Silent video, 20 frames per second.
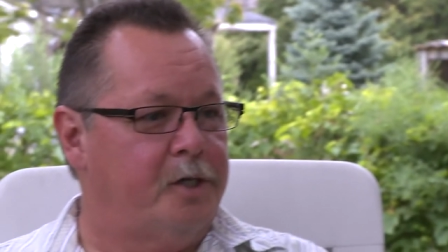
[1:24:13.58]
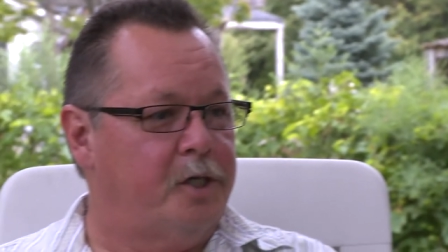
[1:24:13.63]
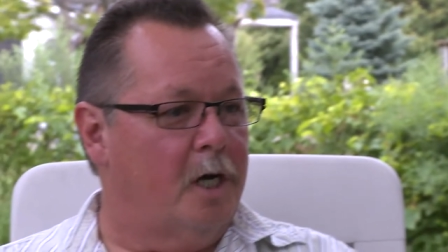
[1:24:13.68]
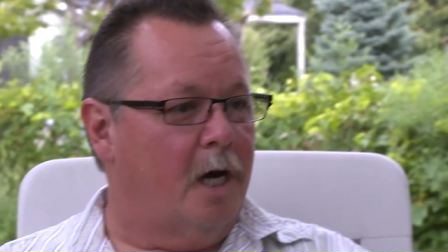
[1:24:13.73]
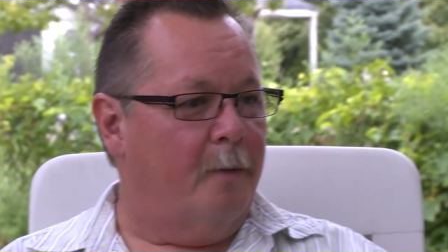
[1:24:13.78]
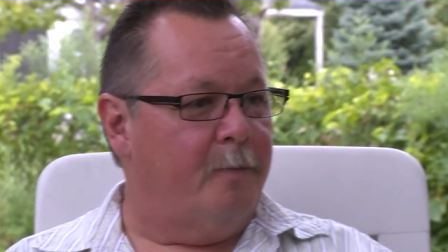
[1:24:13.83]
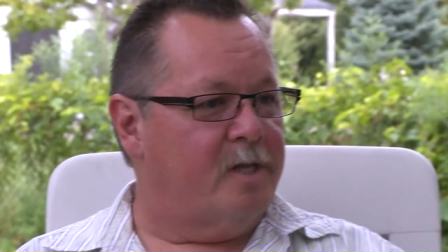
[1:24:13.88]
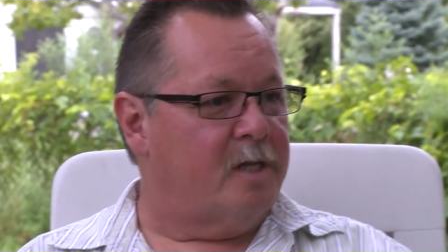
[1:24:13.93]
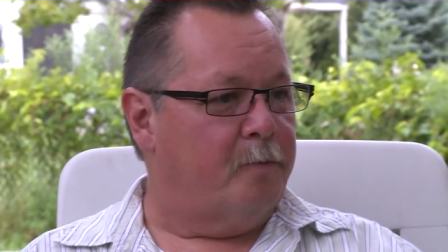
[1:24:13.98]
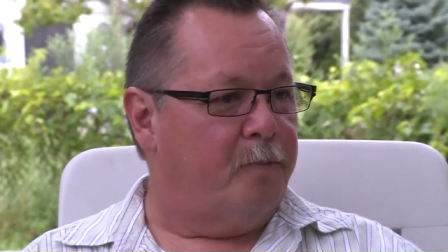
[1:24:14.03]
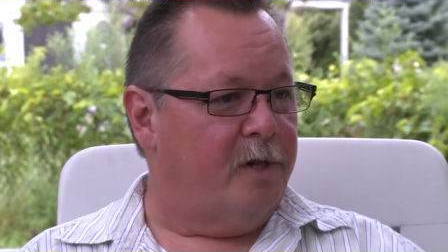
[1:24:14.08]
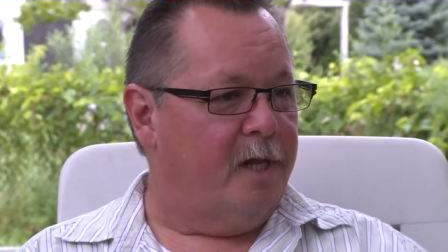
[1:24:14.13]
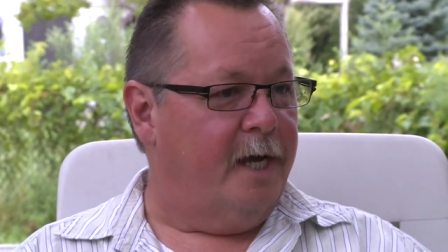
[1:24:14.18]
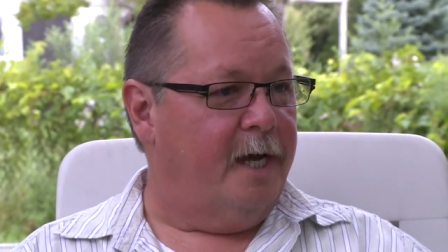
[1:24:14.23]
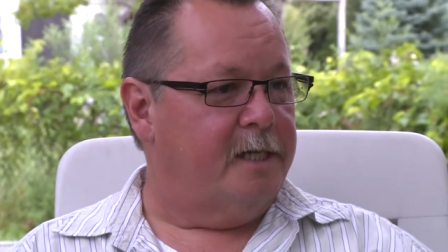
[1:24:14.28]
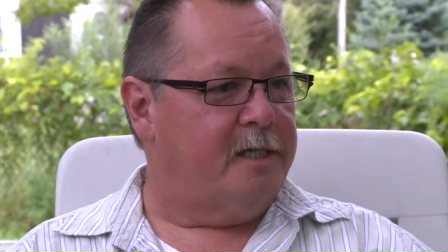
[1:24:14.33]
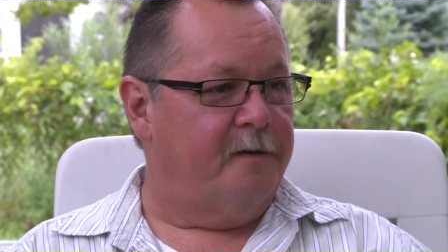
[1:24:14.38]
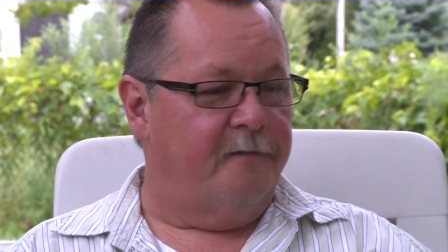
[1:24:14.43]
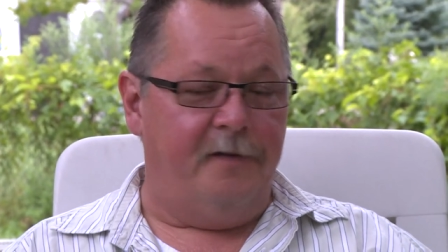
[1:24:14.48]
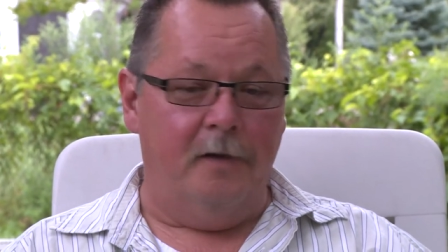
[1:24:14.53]
job at the
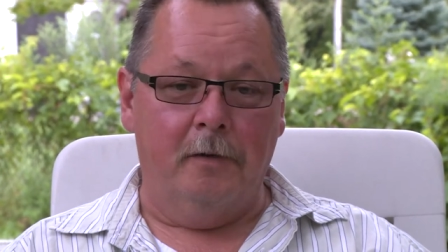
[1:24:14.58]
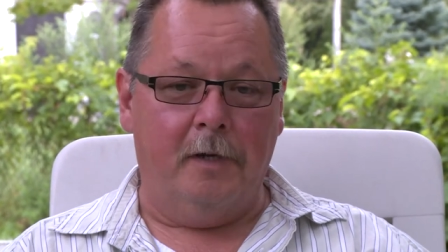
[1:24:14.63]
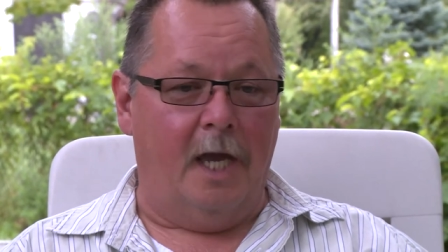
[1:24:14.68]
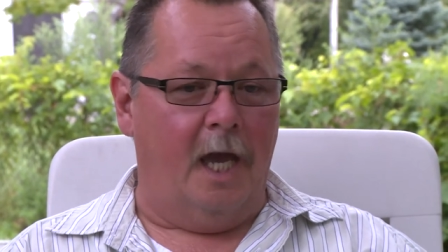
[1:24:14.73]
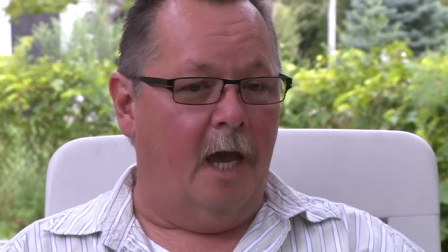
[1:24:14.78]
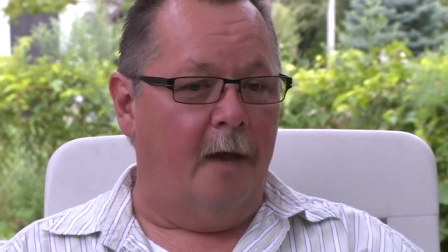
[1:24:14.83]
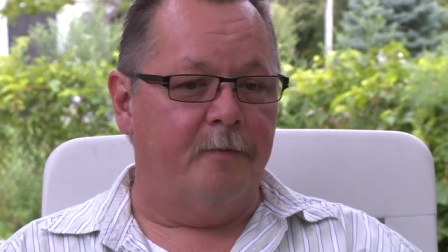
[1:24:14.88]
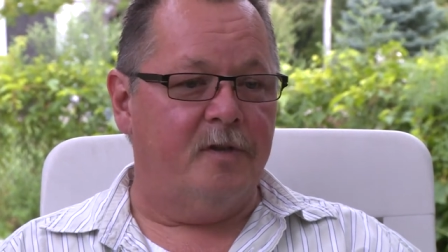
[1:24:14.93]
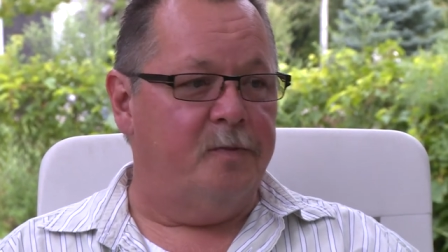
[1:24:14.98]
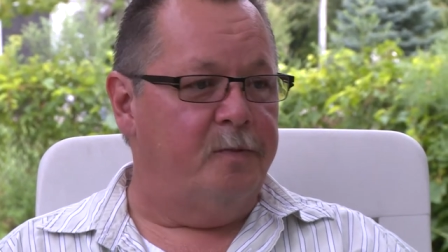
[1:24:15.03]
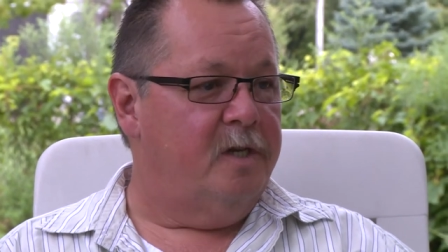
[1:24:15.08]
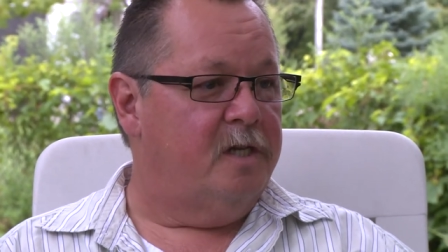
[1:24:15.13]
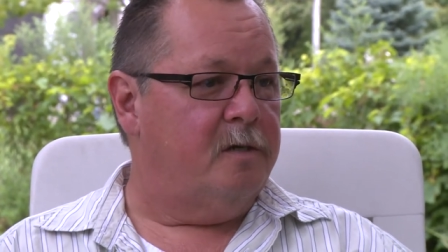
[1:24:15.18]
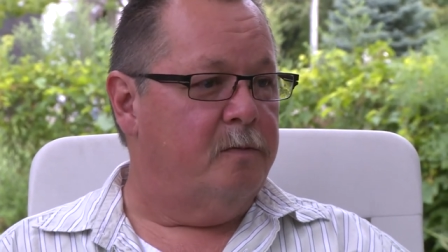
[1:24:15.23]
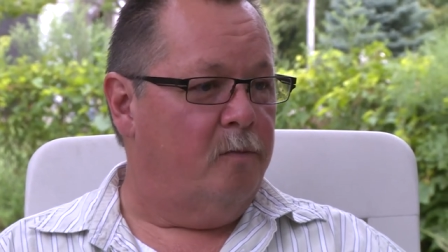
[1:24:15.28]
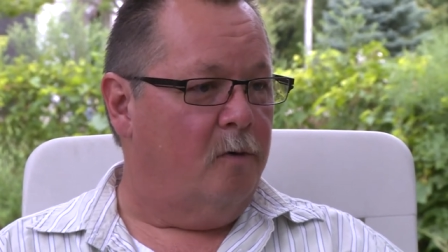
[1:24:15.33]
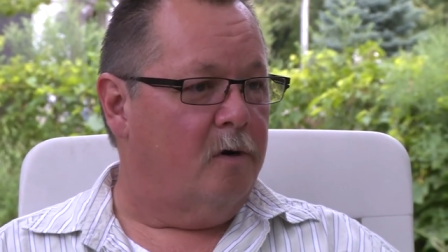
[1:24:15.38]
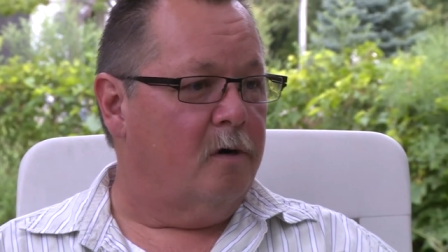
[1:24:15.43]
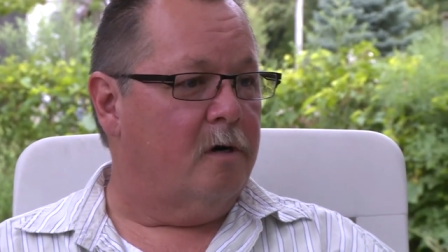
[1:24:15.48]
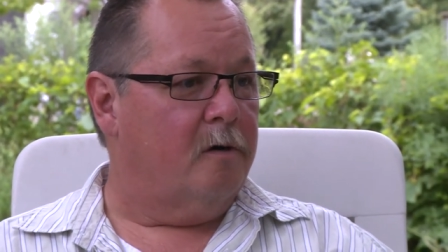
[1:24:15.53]
plants, if you came to me
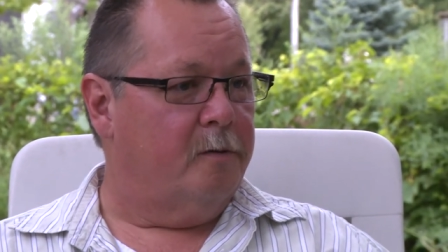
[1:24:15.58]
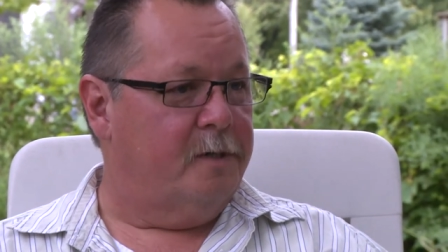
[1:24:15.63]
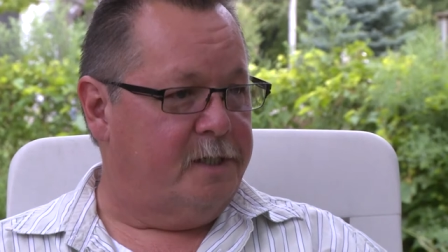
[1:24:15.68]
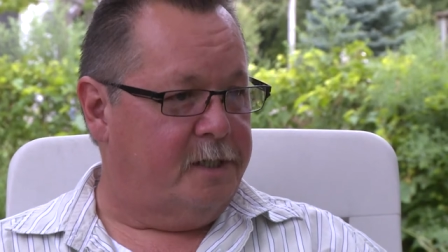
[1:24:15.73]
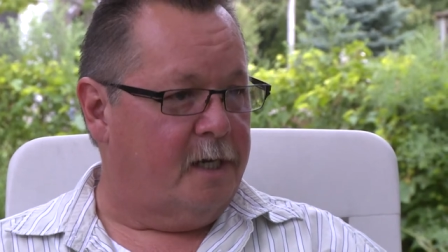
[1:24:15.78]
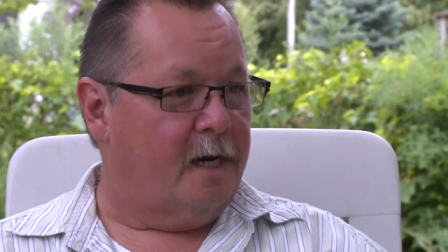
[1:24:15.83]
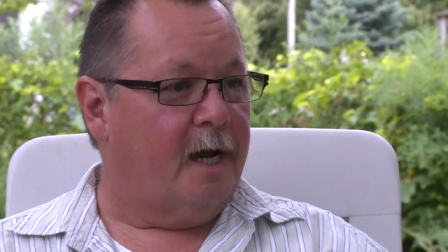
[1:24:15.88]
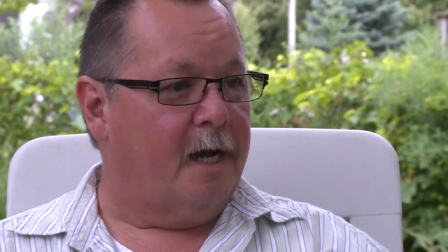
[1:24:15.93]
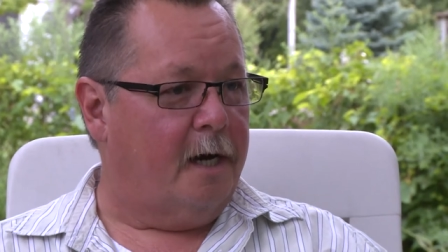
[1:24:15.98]
tomorrow and said,